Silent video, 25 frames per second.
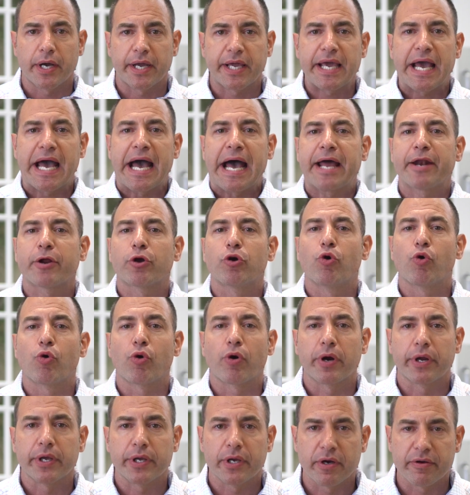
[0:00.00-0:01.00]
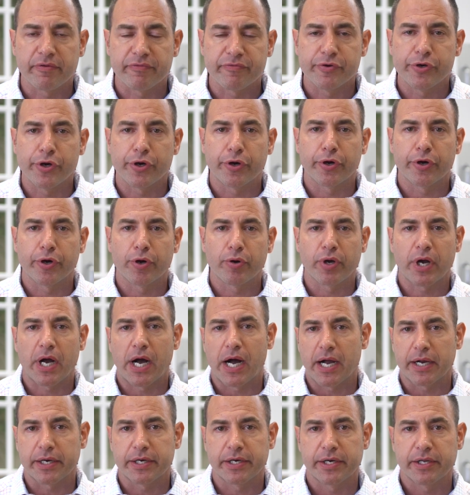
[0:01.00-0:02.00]
a category of
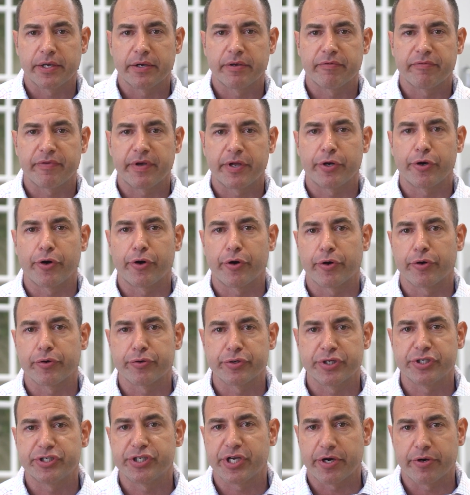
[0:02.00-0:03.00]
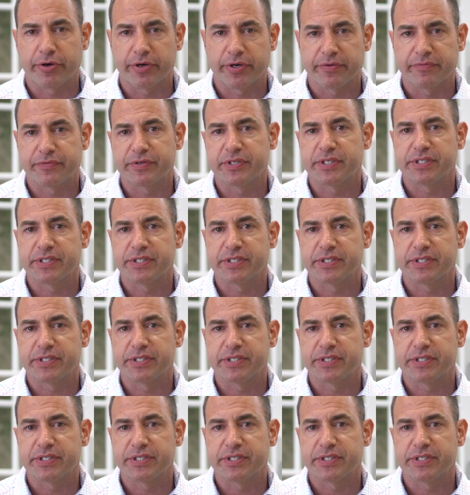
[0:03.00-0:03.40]
neurocognitive and neurodegenerative